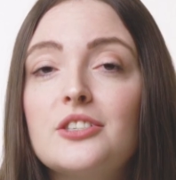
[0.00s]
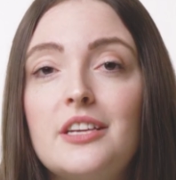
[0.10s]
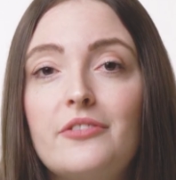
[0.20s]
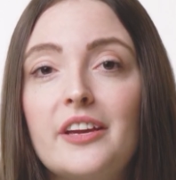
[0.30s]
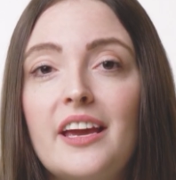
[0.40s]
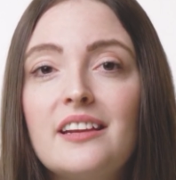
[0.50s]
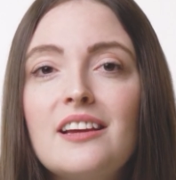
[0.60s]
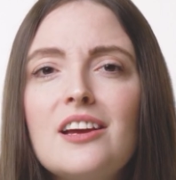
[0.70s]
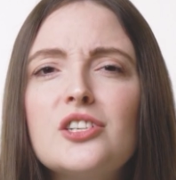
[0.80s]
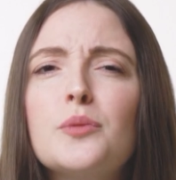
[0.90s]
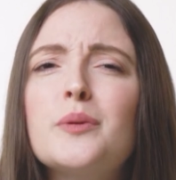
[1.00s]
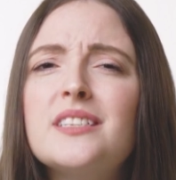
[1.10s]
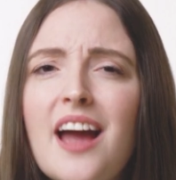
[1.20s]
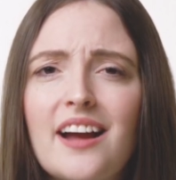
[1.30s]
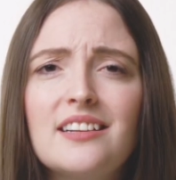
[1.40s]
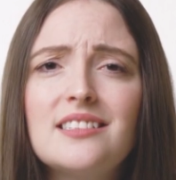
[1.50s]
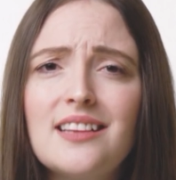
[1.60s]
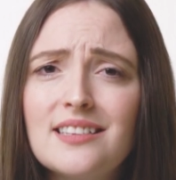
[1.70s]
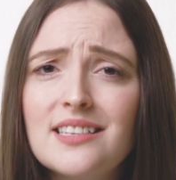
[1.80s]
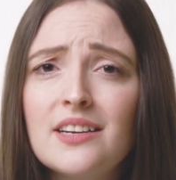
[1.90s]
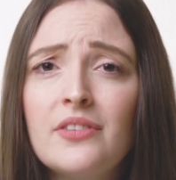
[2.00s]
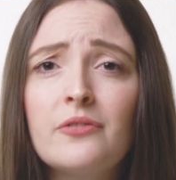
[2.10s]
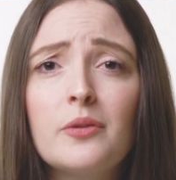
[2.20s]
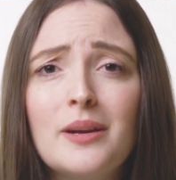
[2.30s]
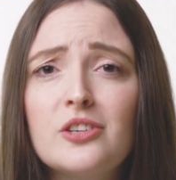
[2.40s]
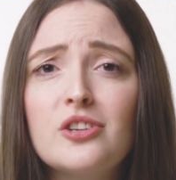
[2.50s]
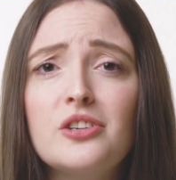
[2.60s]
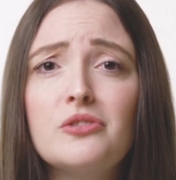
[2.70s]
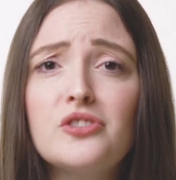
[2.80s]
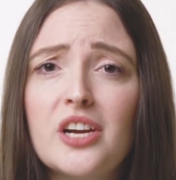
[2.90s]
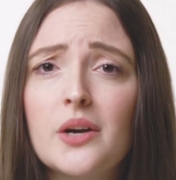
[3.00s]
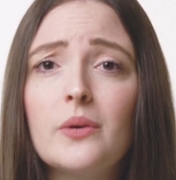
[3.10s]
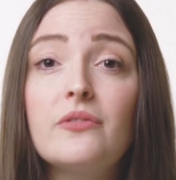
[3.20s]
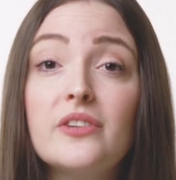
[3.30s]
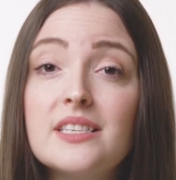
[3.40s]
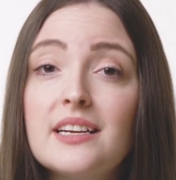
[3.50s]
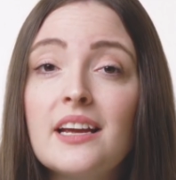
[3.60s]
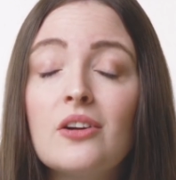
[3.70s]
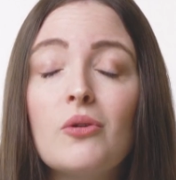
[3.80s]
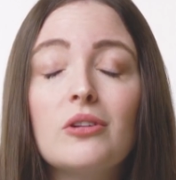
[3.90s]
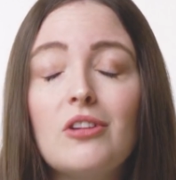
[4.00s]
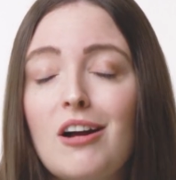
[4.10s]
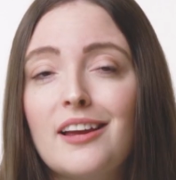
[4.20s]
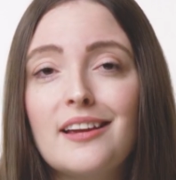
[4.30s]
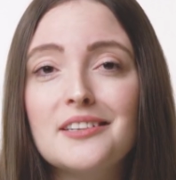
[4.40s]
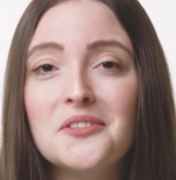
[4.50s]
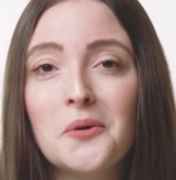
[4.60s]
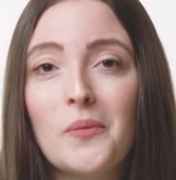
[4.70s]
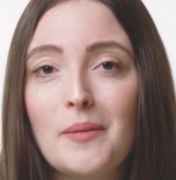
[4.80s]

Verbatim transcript: certificate to protect sensitive information you share when visiting or logging into a